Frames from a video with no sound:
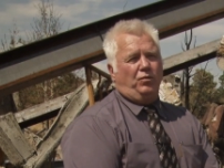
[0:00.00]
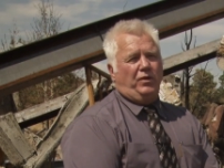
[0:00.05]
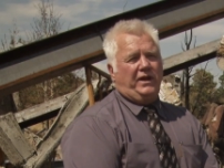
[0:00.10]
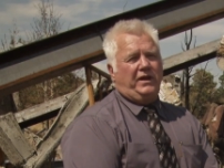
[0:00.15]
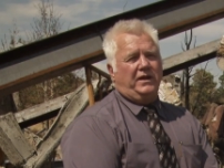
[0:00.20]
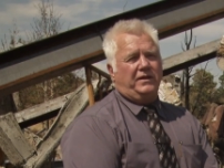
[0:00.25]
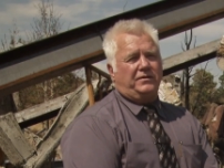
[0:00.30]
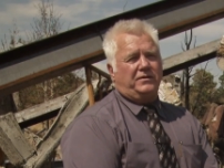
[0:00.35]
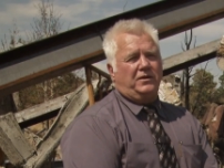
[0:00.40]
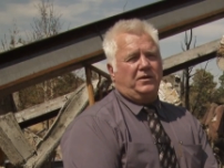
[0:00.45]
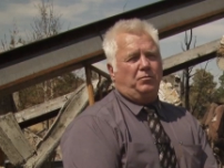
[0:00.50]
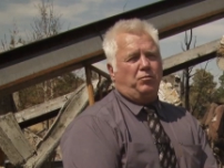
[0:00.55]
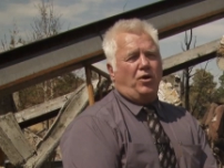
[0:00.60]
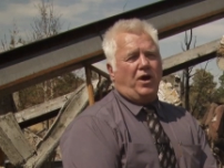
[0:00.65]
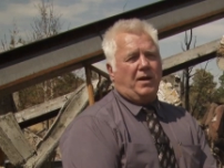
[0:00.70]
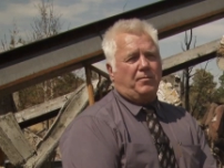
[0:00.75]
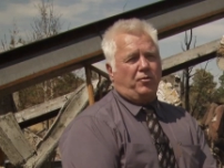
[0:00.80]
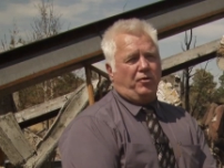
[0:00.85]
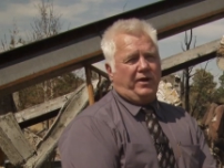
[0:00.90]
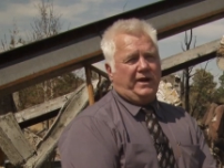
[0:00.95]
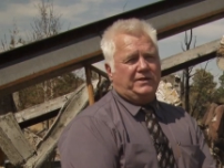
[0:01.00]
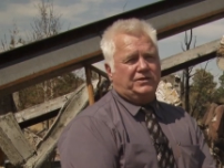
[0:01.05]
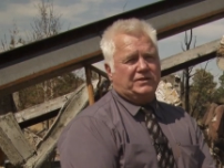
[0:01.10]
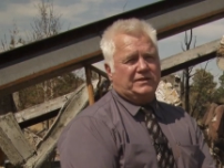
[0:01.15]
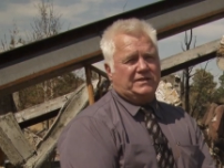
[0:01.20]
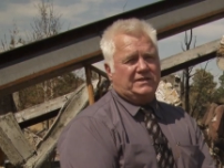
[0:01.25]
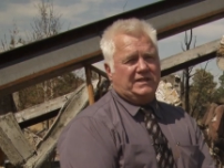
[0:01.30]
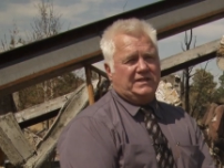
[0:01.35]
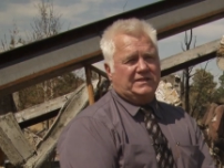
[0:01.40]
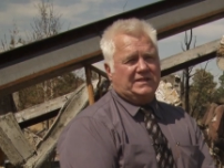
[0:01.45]
we get the proper
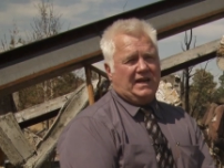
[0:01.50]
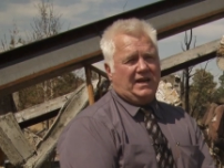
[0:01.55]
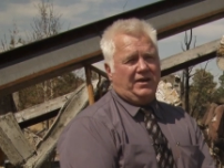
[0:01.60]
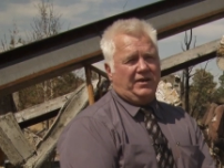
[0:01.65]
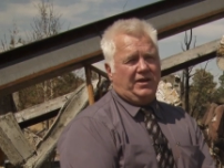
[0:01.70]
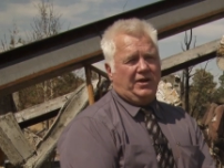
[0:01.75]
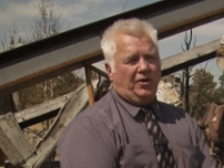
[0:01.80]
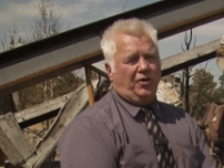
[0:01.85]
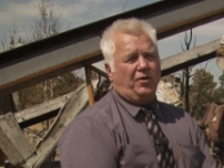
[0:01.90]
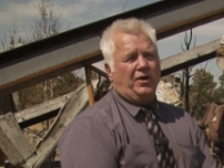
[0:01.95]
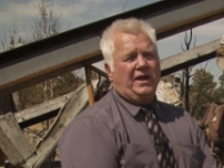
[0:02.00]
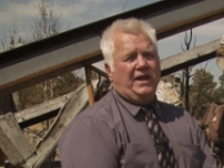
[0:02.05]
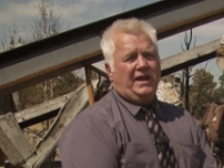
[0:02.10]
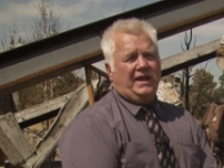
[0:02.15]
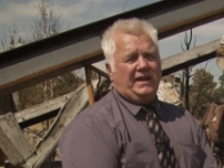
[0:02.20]
agencies out here